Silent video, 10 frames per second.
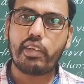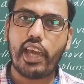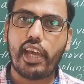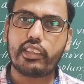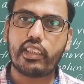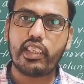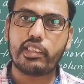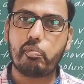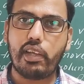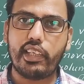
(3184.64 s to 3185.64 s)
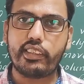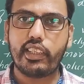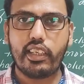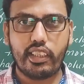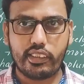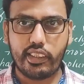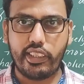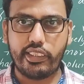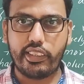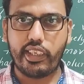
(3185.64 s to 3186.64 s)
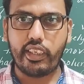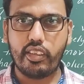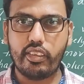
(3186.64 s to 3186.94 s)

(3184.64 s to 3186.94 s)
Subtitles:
gas is placed in a cylinder,